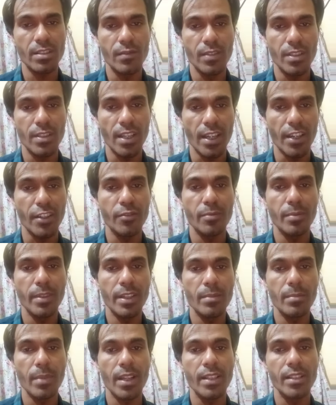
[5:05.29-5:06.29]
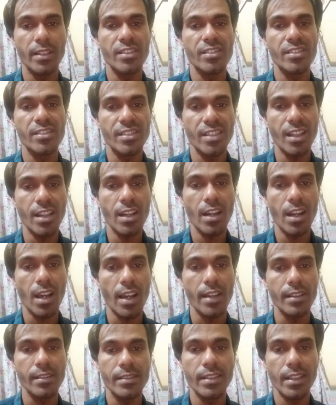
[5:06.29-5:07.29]
which explained by the Sir
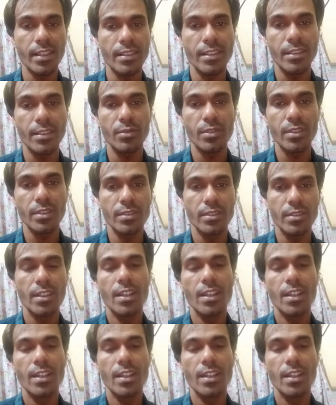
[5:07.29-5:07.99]
Isaac Newton.